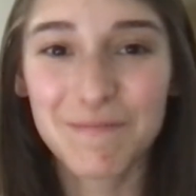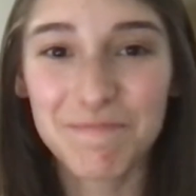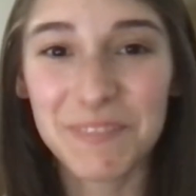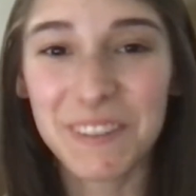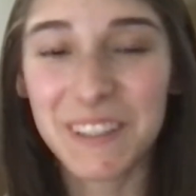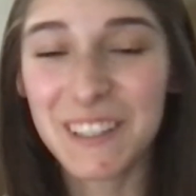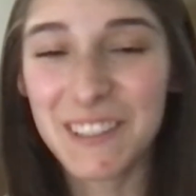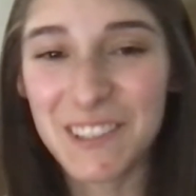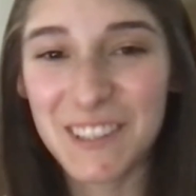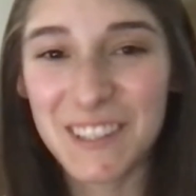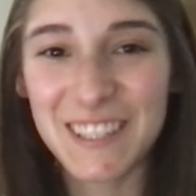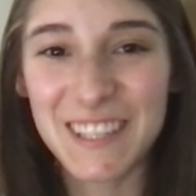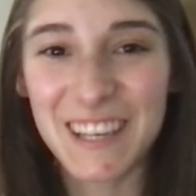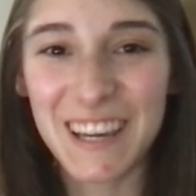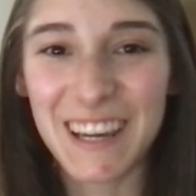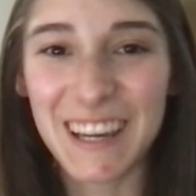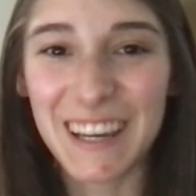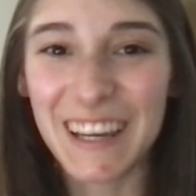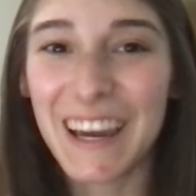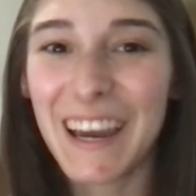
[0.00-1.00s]

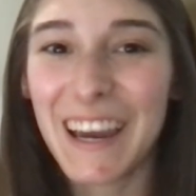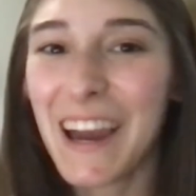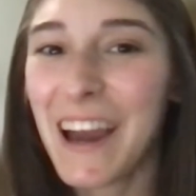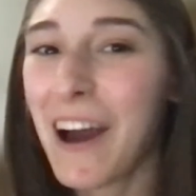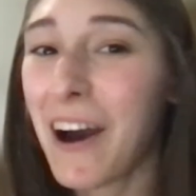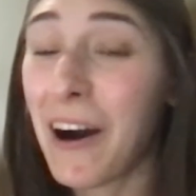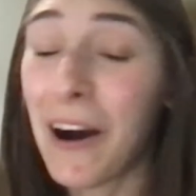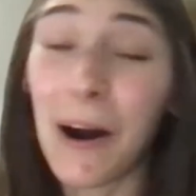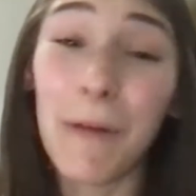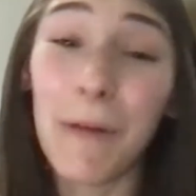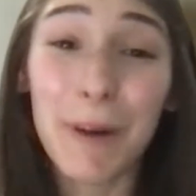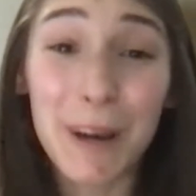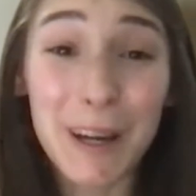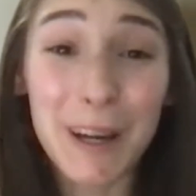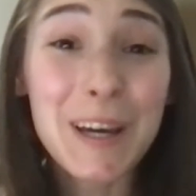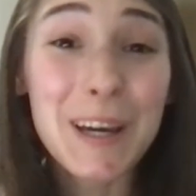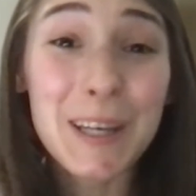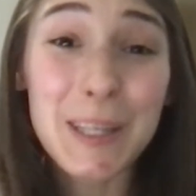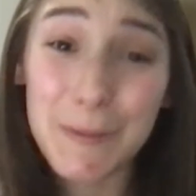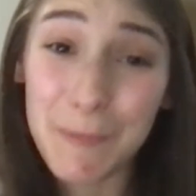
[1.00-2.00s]
Interesting.
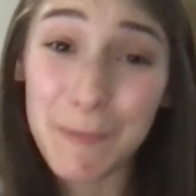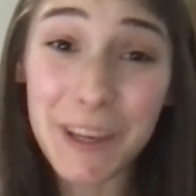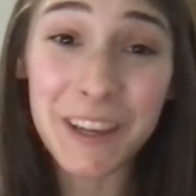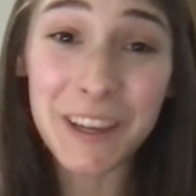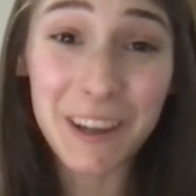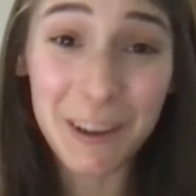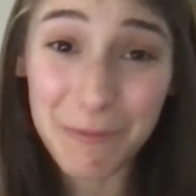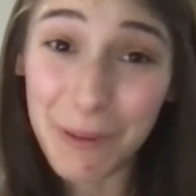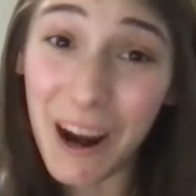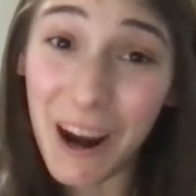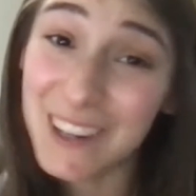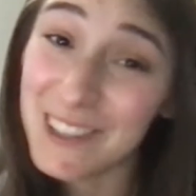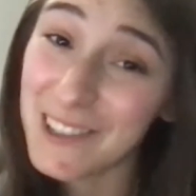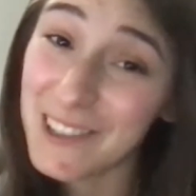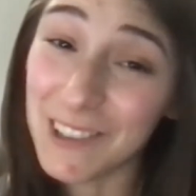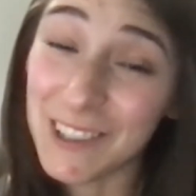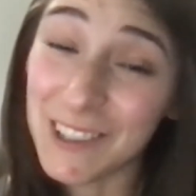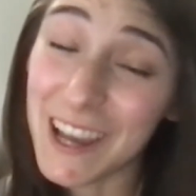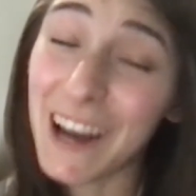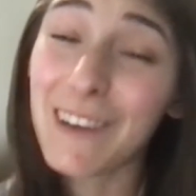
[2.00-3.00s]
Speaking of
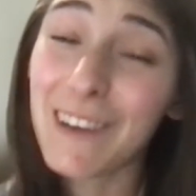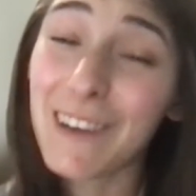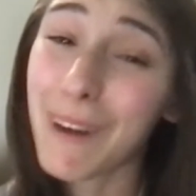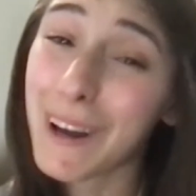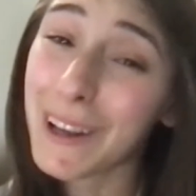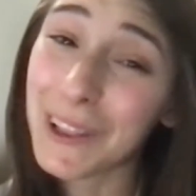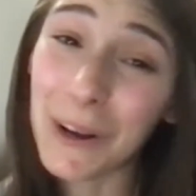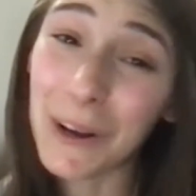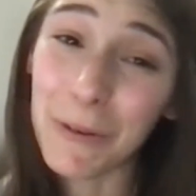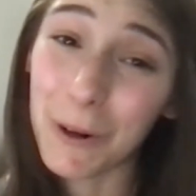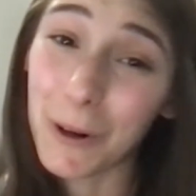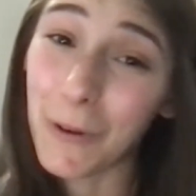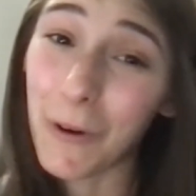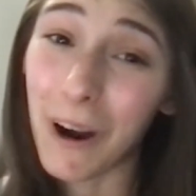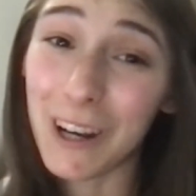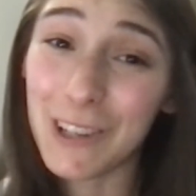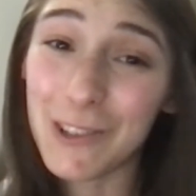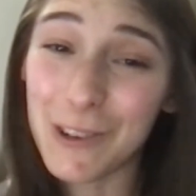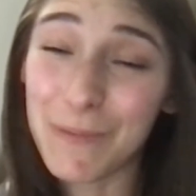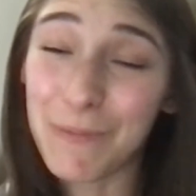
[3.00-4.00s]
practicals, I have my lower
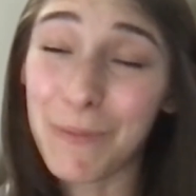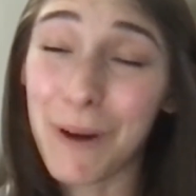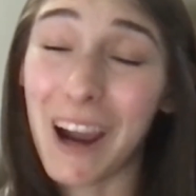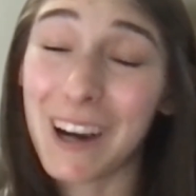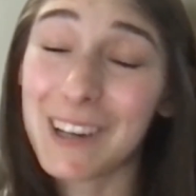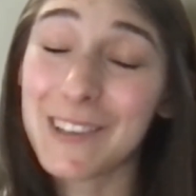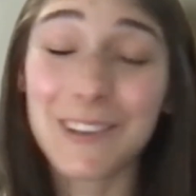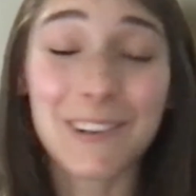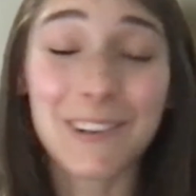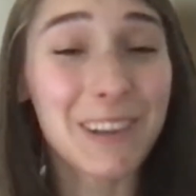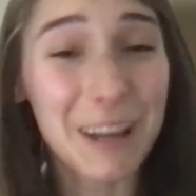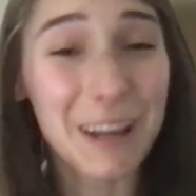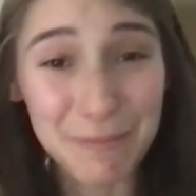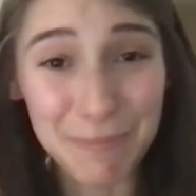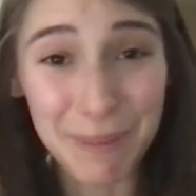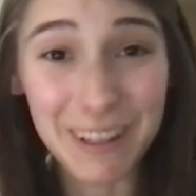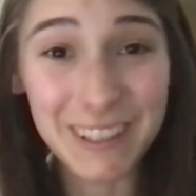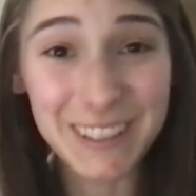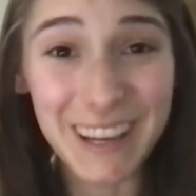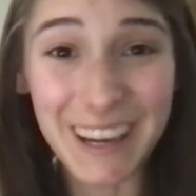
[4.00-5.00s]
quadrant practical
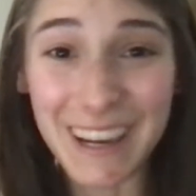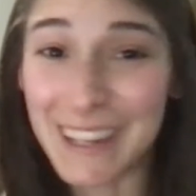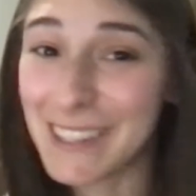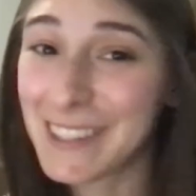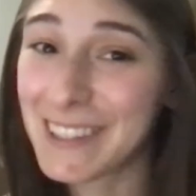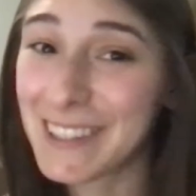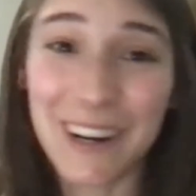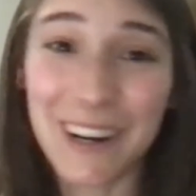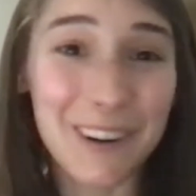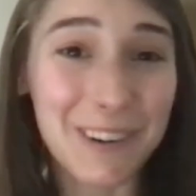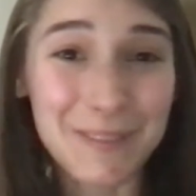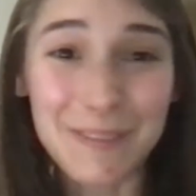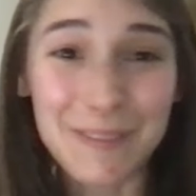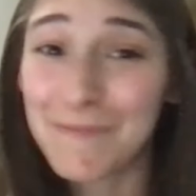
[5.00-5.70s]
on Monday, so